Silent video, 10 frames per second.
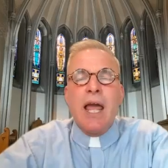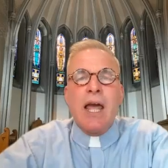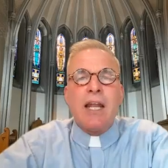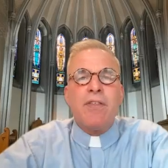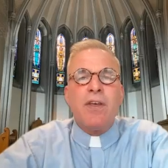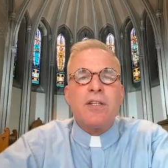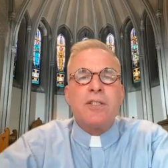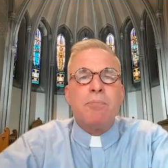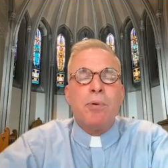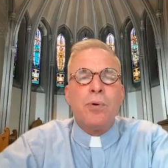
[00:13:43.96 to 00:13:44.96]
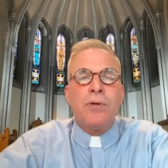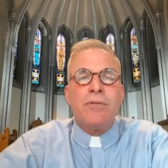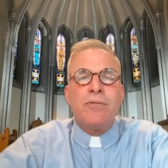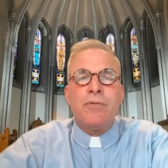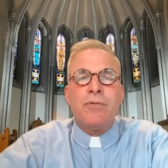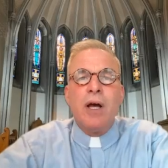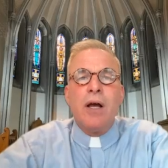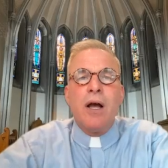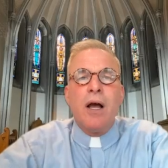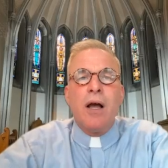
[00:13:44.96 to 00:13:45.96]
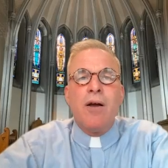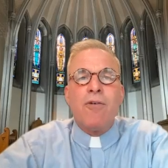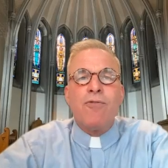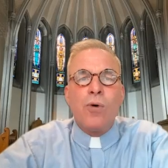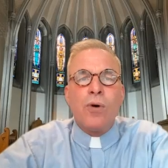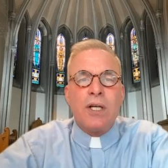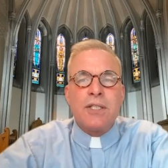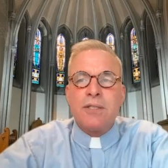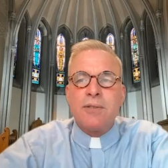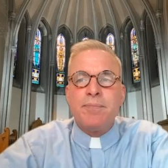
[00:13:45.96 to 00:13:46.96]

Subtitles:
And I think it's important for us